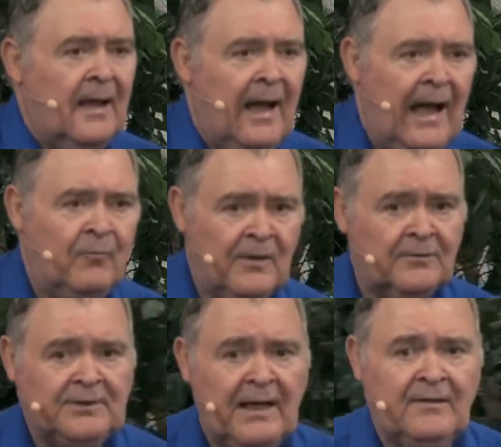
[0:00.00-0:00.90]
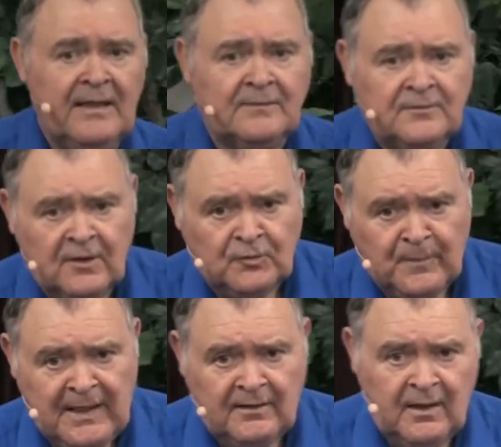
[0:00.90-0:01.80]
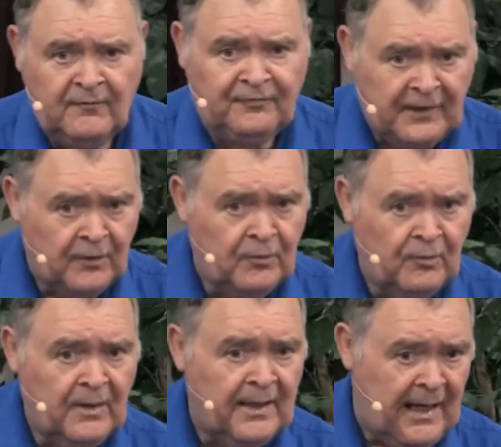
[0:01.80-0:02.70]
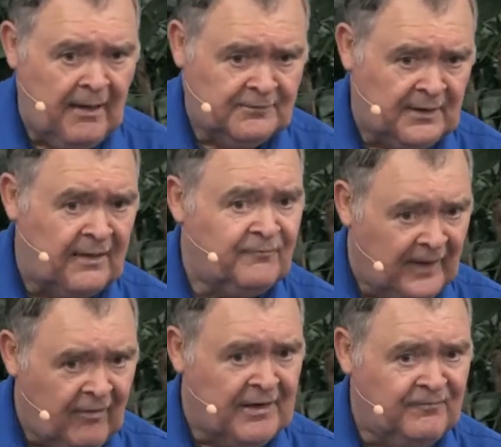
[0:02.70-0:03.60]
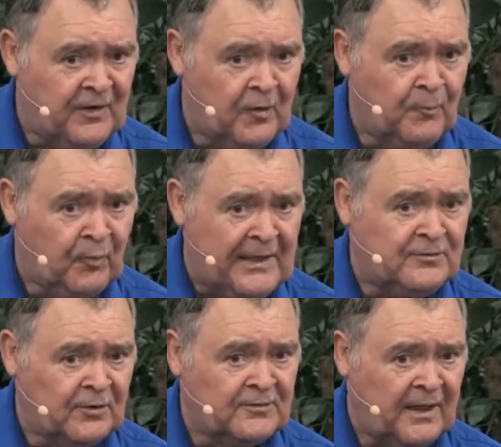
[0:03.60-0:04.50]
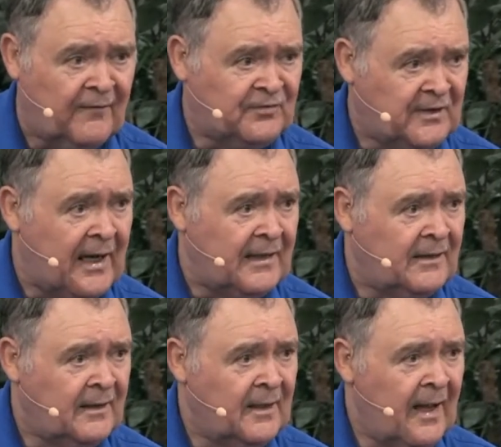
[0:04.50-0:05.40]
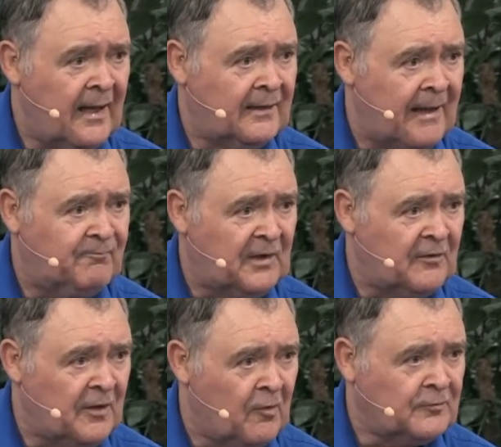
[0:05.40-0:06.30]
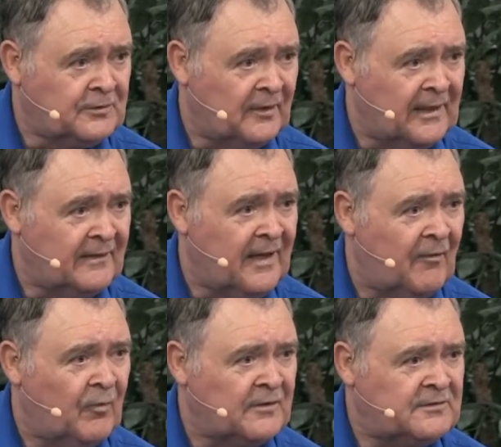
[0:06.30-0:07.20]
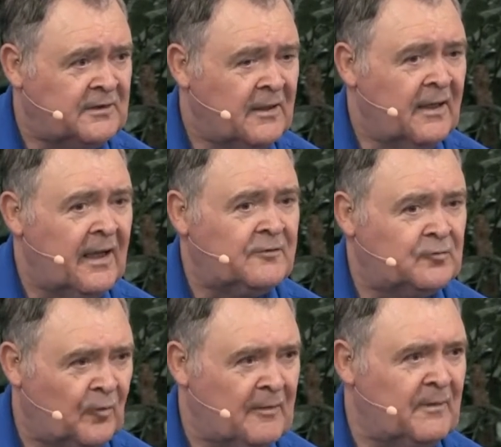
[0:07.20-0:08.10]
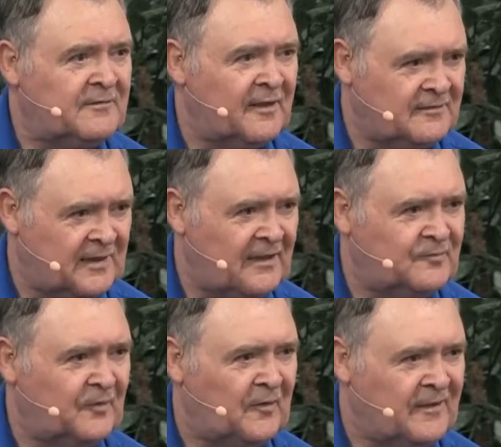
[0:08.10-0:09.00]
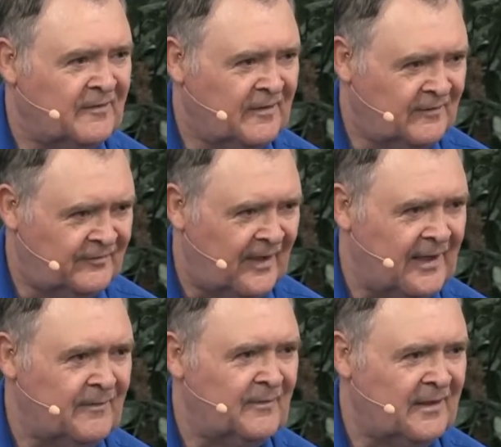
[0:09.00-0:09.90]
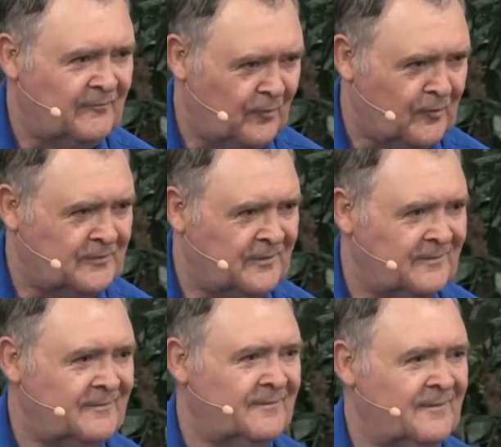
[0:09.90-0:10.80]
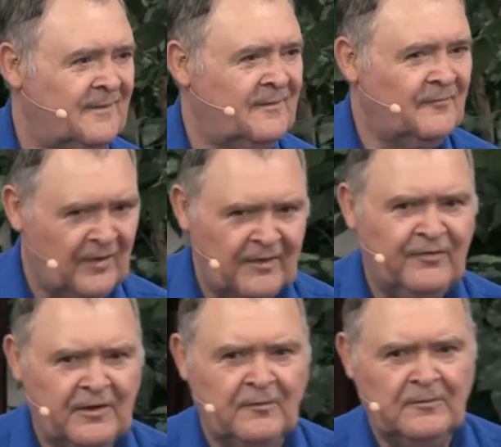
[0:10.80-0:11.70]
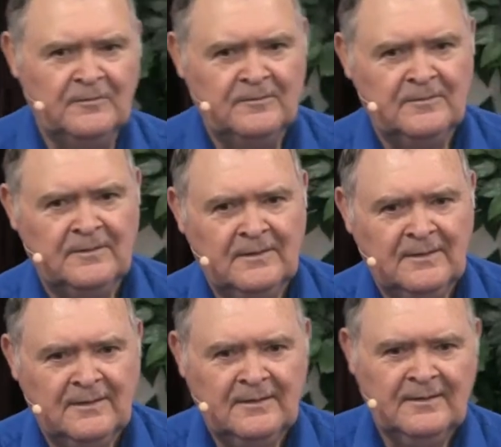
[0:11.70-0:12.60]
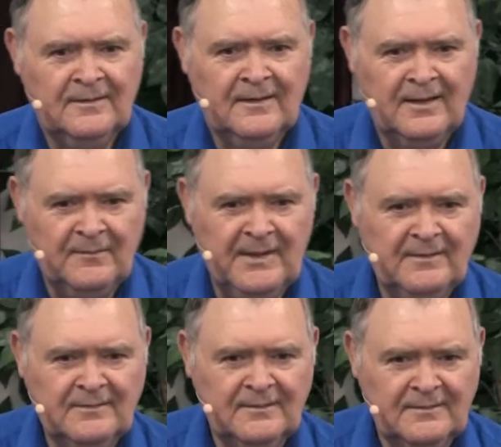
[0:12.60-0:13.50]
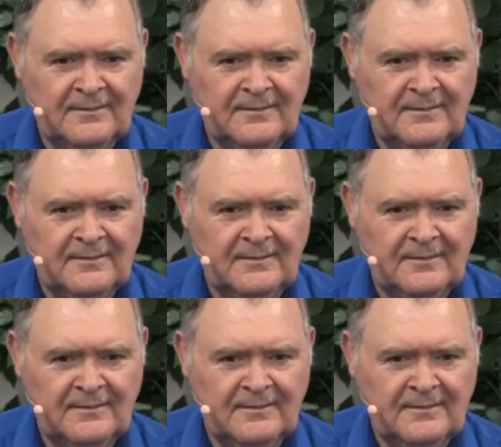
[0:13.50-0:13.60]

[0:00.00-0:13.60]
I will say this, there's been few, and I'll say very few, preachers that have stayed and kept their nose clean that was extremely successful in fame and fortune. Very few. Amen?